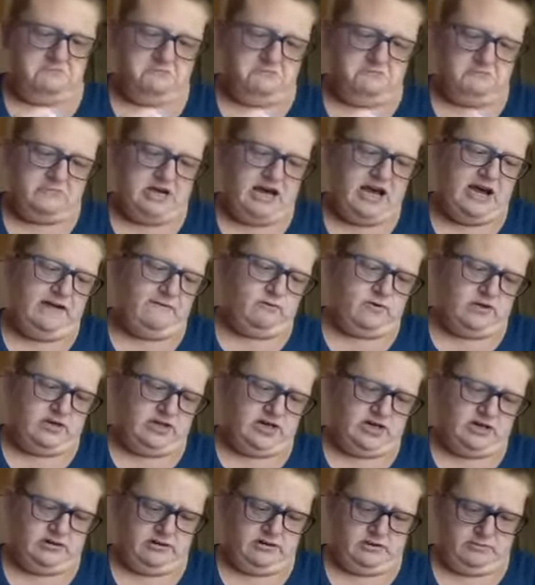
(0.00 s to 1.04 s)
I have one
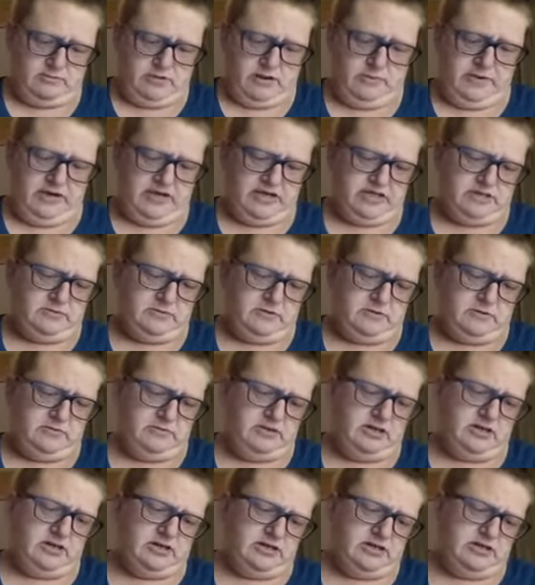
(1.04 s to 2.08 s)
down in my basement
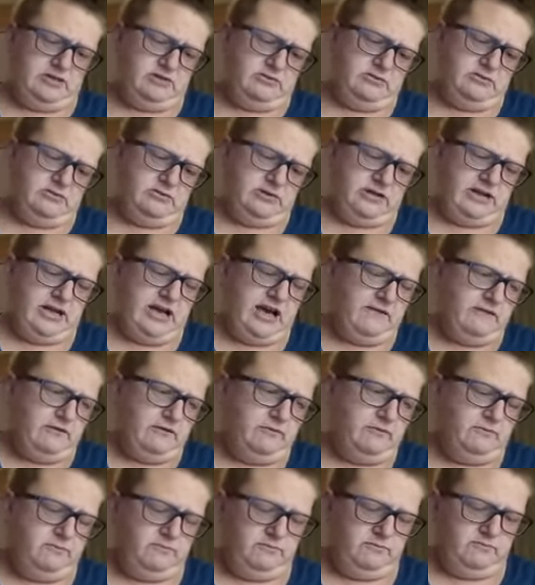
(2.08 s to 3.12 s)
because I don't really have
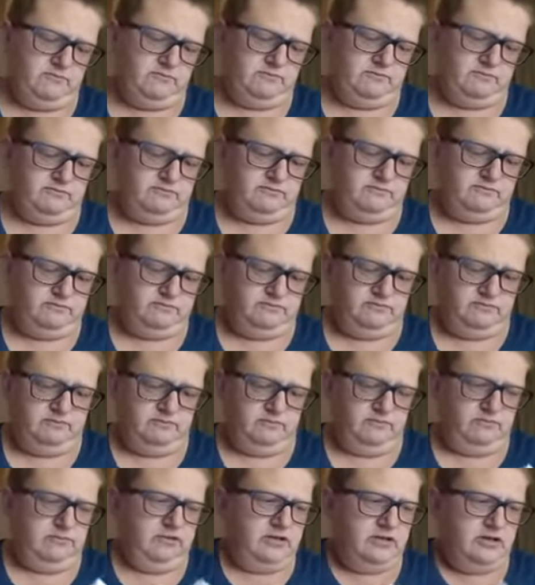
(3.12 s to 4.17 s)
a
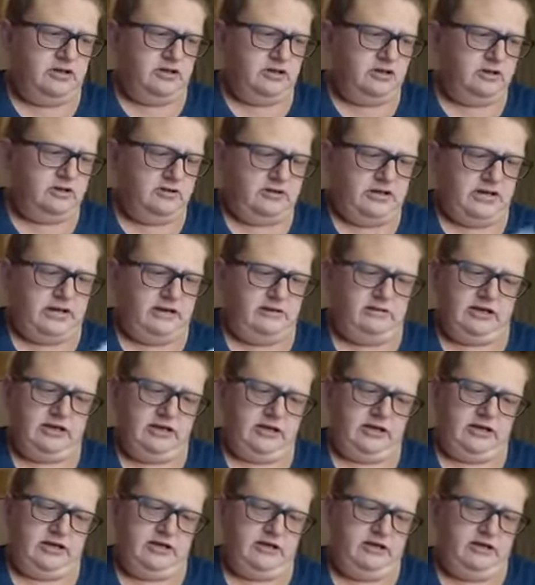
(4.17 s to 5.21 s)
plug that I
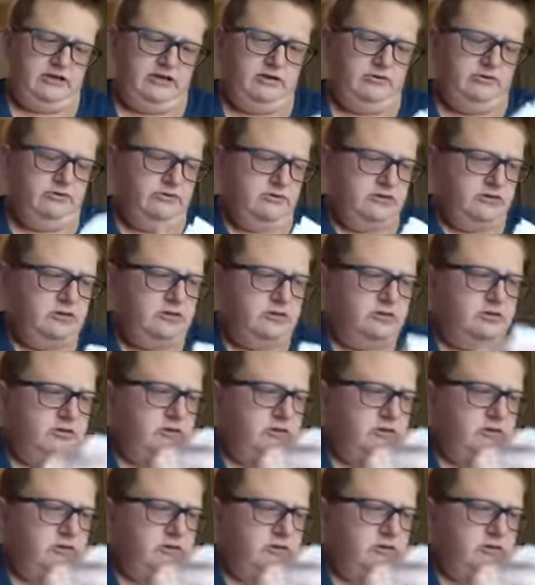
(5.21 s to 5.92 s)
can use.